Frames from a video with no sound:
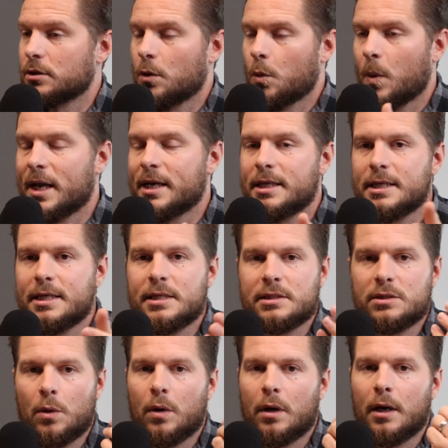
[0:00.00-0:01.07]
or a
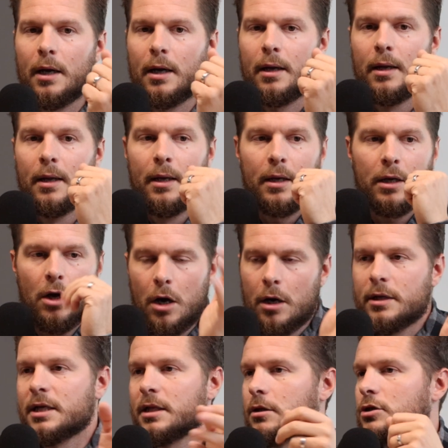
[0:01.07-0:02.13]
Wendy's or a car
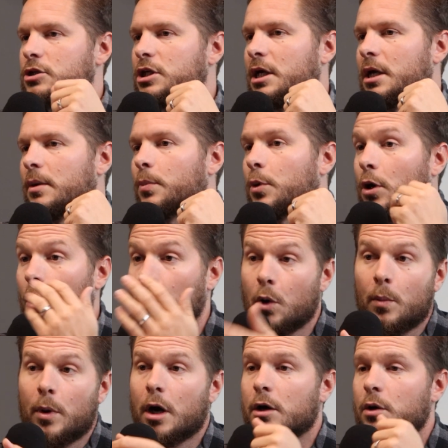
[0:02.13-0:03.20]
dealership or a
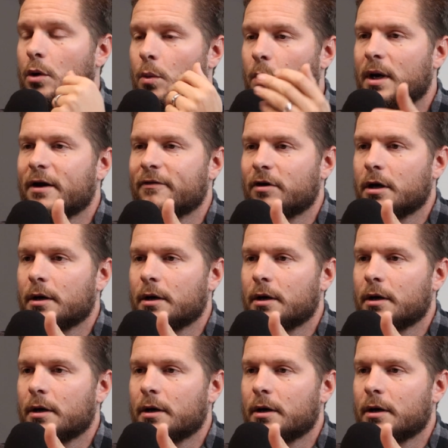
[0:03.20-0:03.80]
home hardware or whatever,